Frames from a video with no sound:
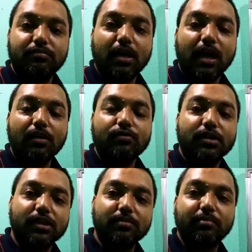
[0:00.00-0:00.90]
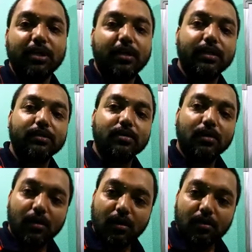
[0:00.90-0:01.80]
houses, buildings,
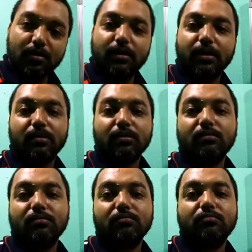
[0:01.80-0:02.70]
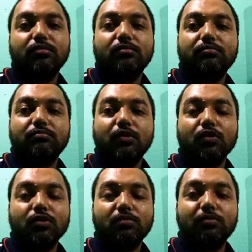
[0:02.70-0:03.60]
then
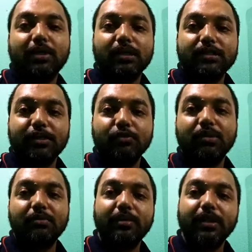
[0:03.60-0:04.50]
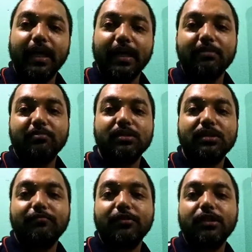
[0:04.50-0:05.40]
automobiles, human being, animals,
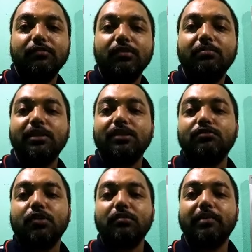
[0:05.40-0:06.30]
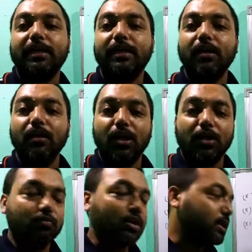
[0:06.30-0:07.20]
everything will be destroyed by the
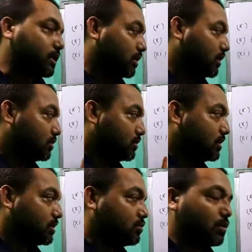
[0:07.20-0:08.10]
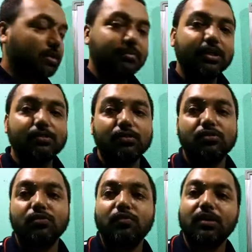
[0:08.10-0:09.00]
water. So this tsunami is
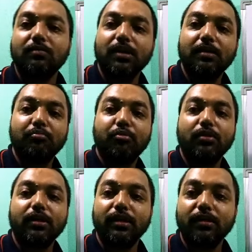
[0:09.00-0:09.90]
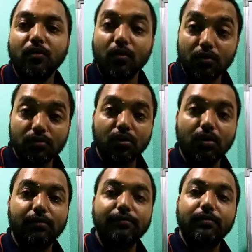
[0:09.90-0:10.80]
also one of the important cause
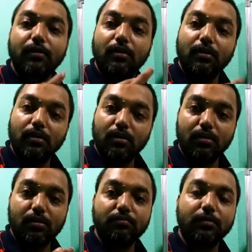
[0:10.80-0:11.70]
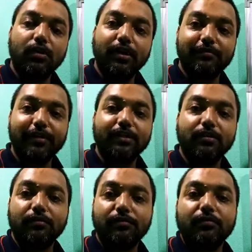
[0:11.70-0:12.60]
of or effect
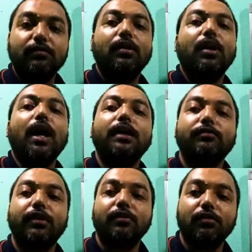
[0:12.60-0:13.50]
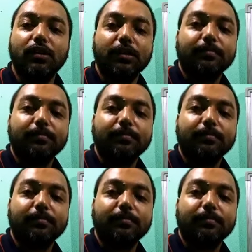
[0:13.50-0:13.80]
of earthquake only.